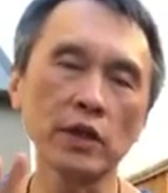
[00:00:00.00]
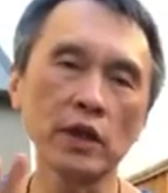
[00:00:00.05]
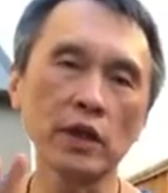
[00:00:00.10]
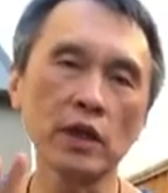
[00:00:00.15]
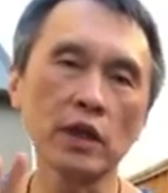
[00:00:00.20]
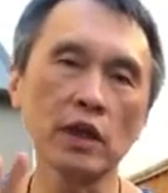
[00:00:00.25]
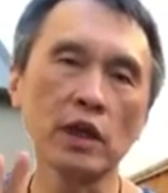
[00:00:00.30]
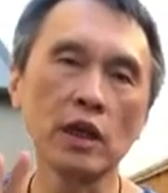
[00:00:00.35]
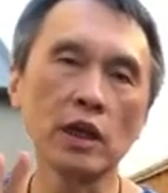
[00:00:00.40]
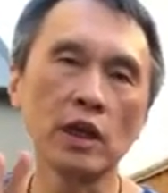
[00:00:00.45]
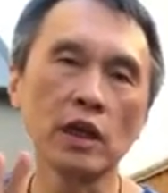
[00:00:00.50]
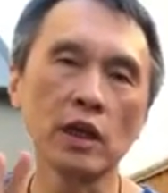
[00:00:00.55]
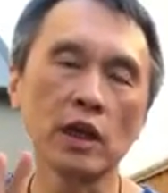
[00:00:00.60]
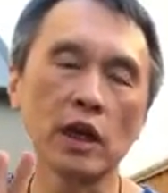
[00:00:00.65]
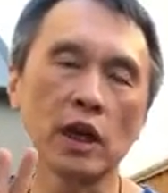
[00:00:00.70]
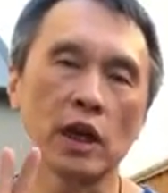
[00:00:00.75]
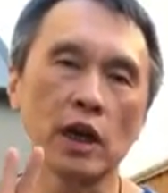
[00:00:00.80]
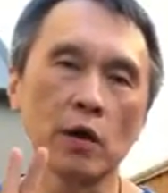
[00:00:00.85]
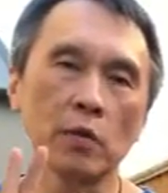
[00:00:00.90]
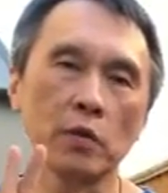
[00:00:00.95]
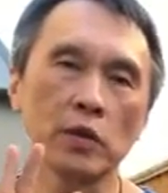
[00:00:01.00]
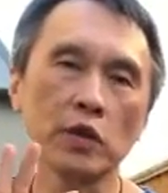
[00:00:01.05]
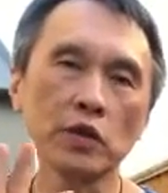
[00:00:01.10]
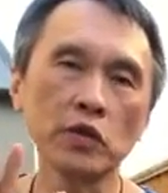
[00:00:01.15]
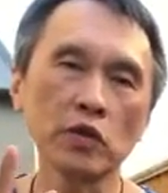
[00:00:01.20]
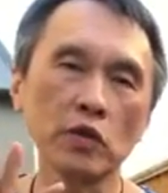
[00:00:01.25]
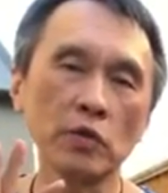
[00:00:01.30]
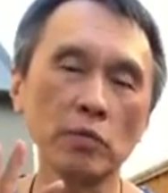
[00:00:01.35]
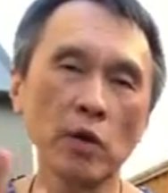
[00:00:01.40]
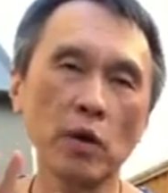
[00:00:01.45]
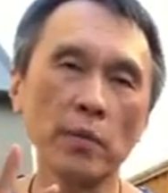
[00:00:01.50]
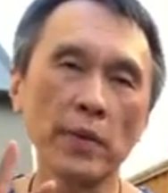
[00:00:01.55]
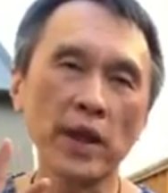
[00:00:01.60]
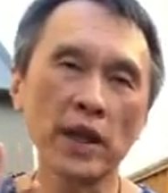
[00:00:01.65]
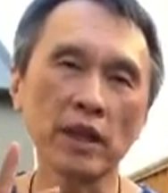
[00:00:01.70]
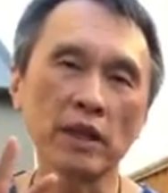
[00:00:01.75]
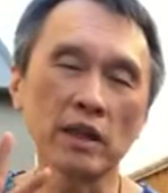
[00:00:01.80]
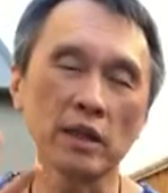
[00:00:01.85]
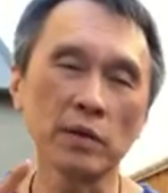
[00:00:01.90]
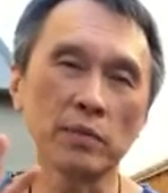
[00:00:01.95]
the uh, Wing Chun
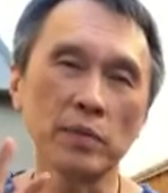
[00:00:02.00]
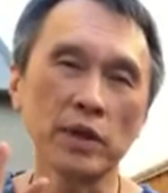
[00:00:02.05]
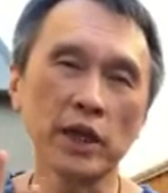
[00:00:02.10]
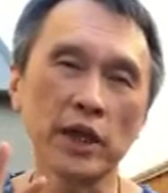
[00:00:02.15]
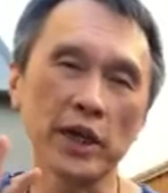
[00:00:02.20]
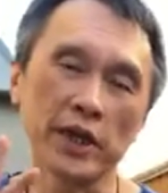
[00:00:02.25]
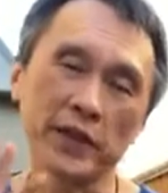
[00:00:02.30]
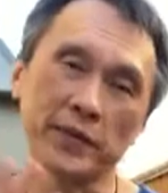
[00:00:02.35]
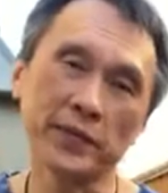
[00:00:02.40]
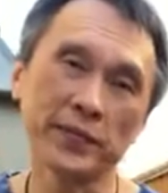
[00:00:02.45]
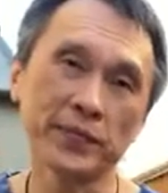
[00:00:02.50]
momentum play.